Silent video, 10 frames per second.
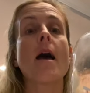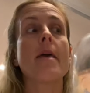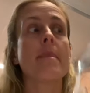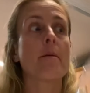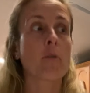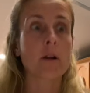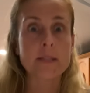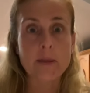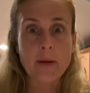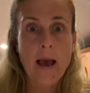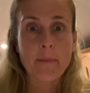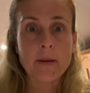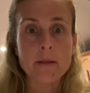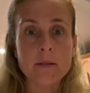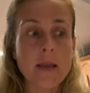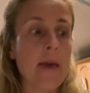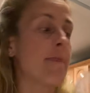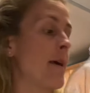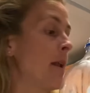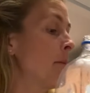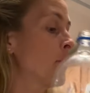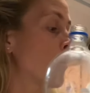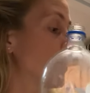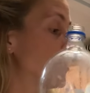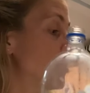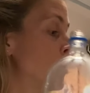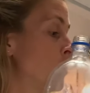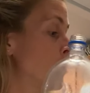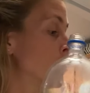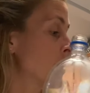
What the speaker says: and then we're going to see what happens. And then I'm going to use,